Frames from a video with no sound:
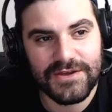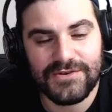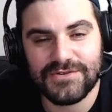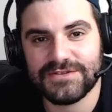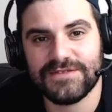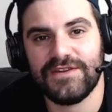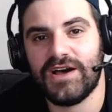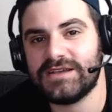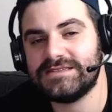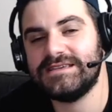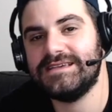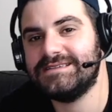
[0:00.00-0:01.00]
course of
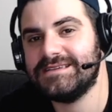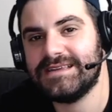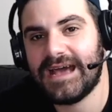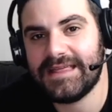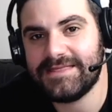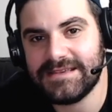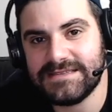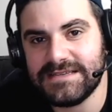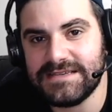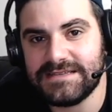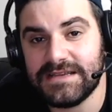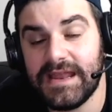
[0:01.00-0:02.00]
last season and this
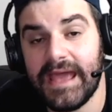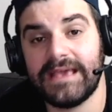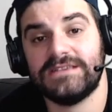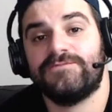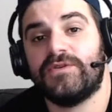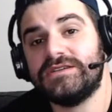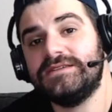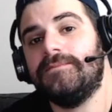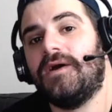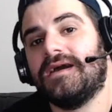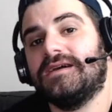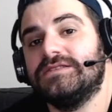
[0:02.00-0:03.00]
season, expressing
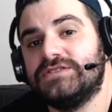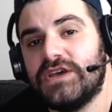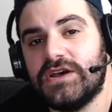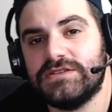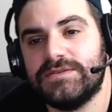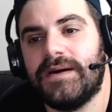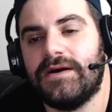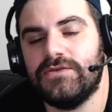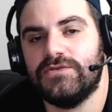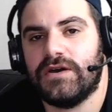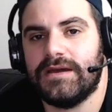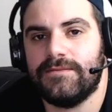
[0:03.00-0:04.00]
my concerns about
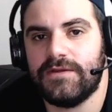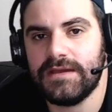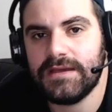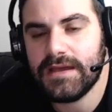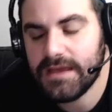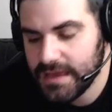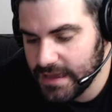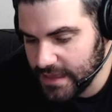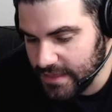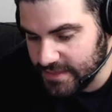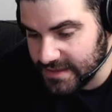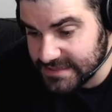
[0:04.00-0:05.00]
Unai Emery.
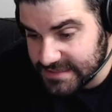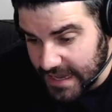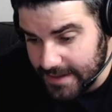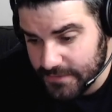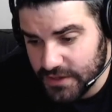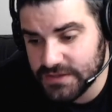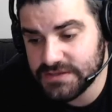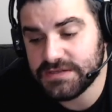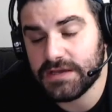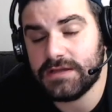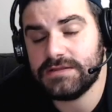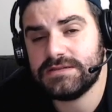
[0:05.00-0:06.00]
The same
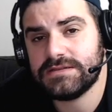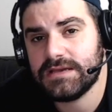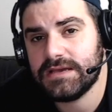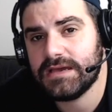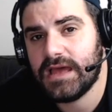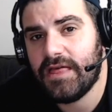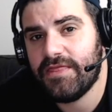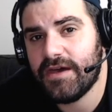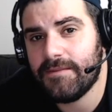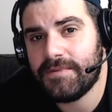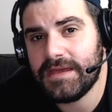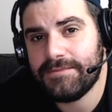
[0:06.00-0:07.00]
concerns
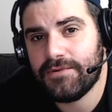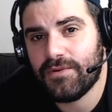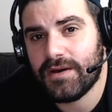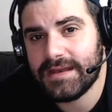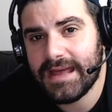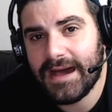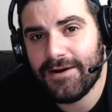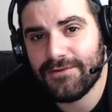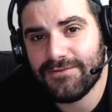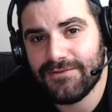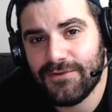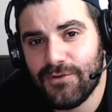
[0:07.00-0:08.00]
that people are
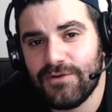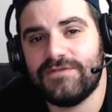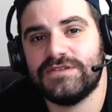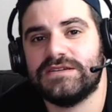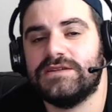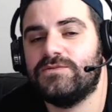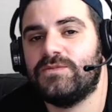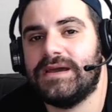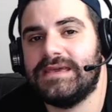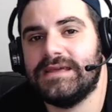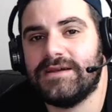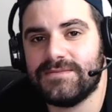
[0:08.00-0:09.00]
now all of a sudden
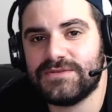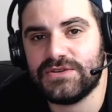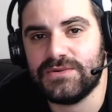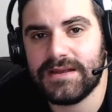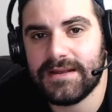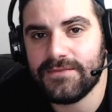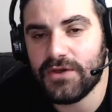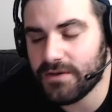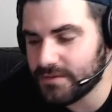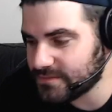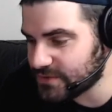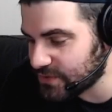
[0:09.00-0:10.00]
waking up to. And I'm
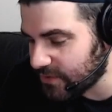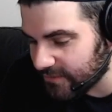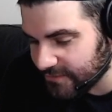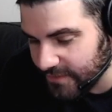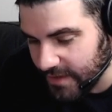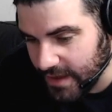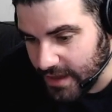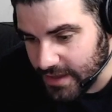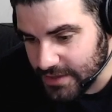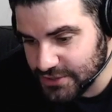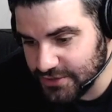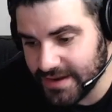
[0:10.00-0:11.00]
not sort of
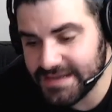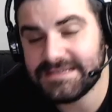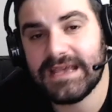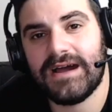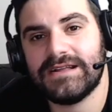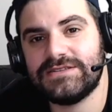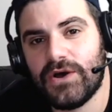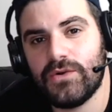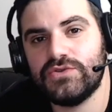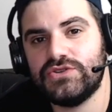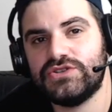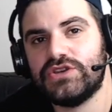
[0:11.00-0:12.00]
trying to say I
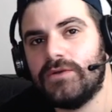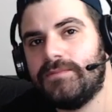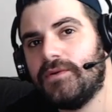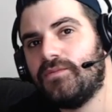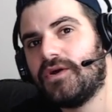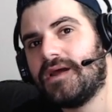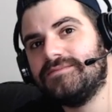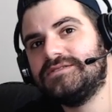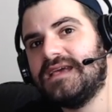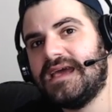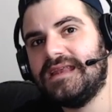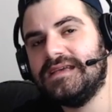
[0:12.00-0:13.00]
told you so, but what I'm
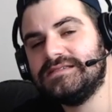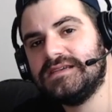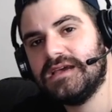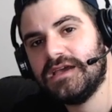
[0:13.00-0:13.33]
saying is